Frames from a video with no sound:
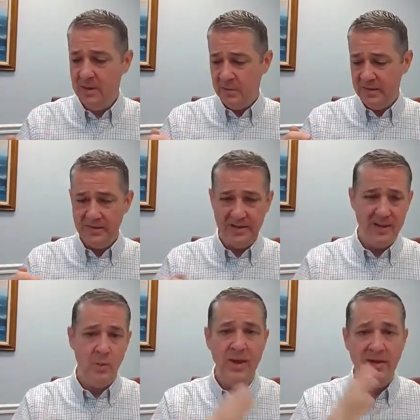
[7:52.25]
We need to get
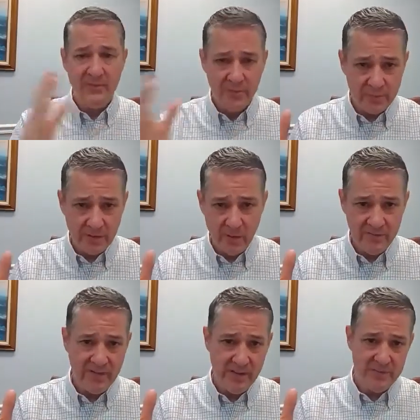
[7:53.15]
away from
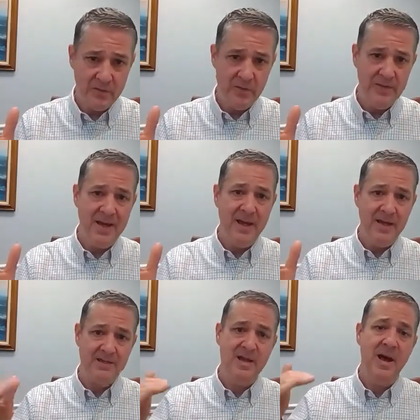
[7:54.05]
pro-inflammatory
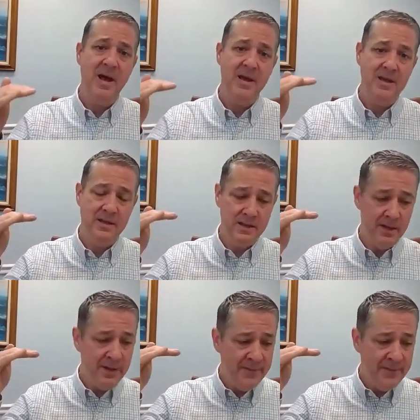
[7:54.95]
diets, high in,